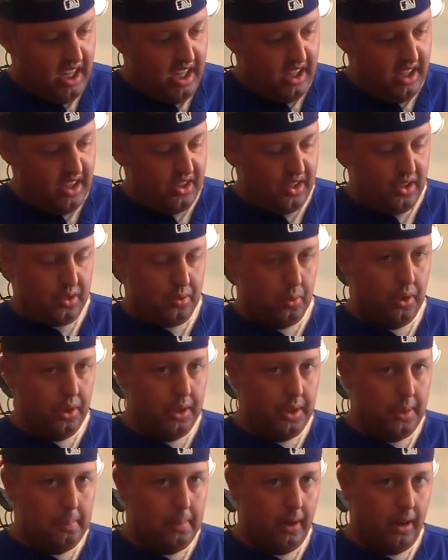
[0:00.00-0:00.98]
This is really
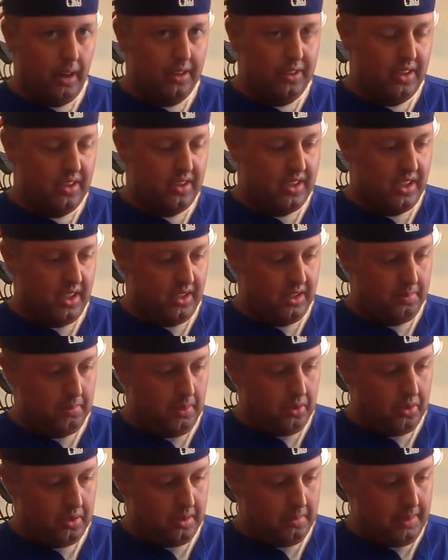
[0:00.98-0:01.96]
the part that sucks
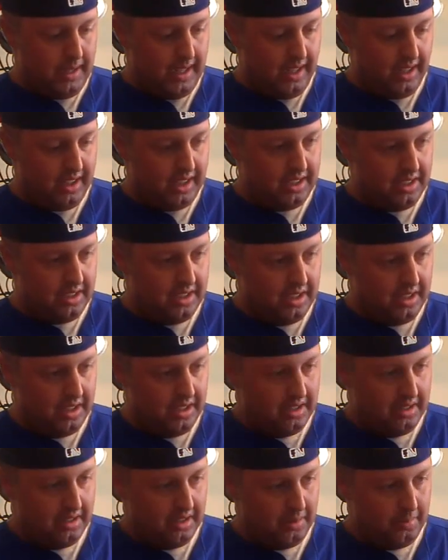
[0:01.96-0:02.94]
most about it.
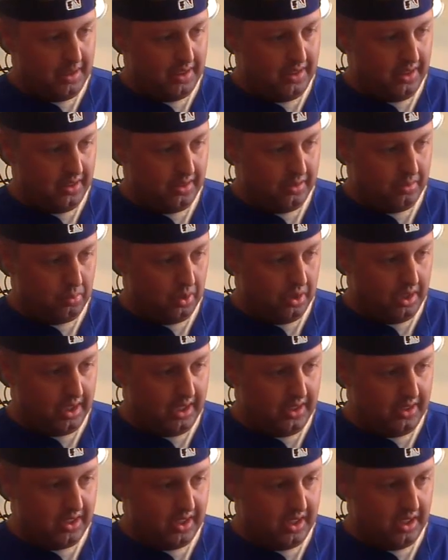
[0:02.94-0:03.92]
I mean, this really
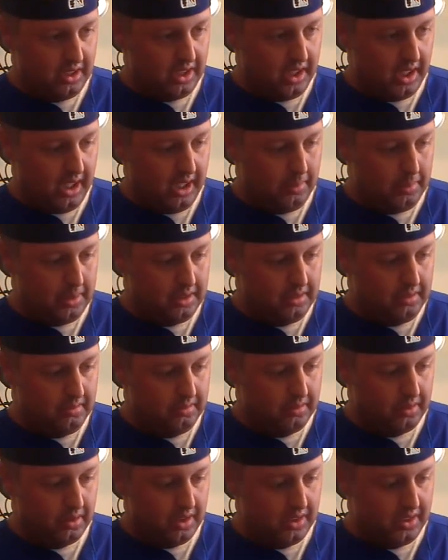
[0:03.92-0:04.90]
isn't uncommon
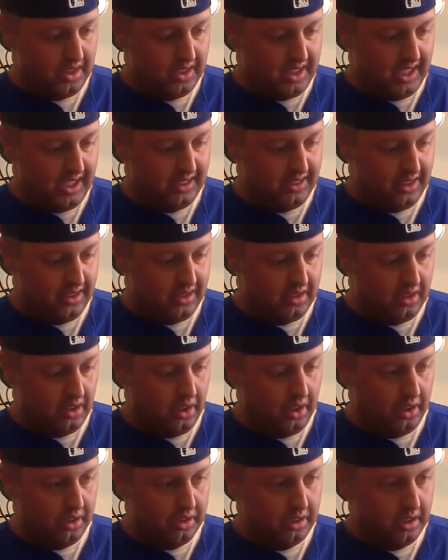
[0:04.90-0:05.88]
for it to take this
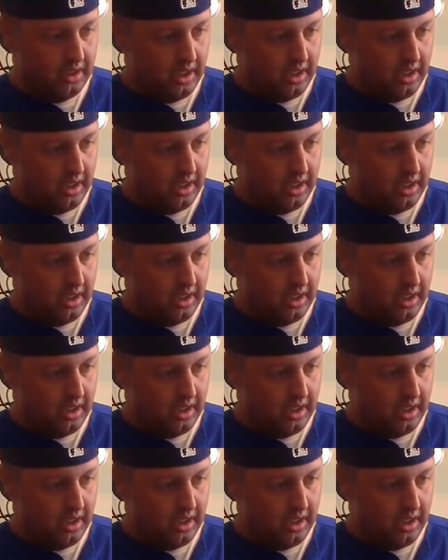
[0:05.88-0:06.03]
long.